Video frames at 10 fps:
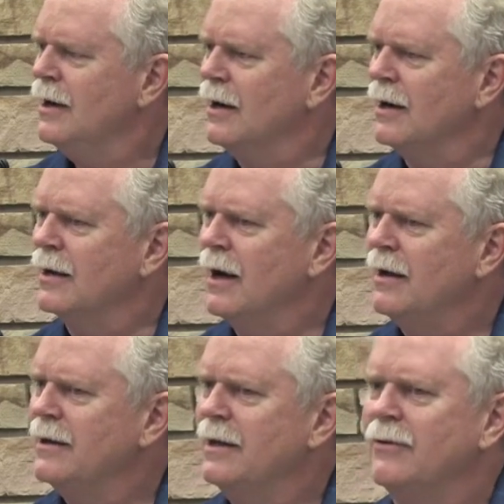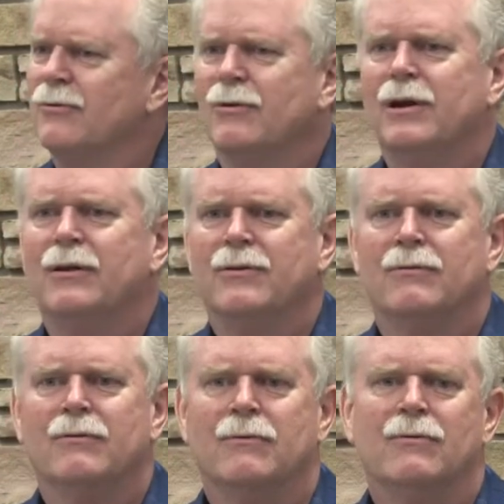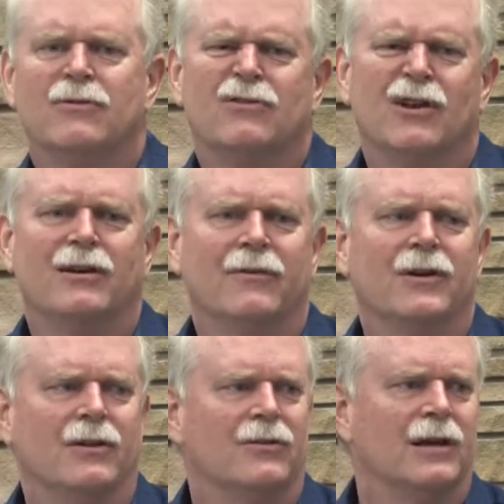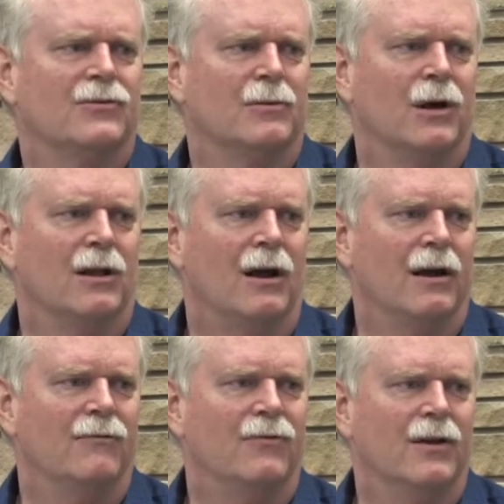God did 3 significant things in my life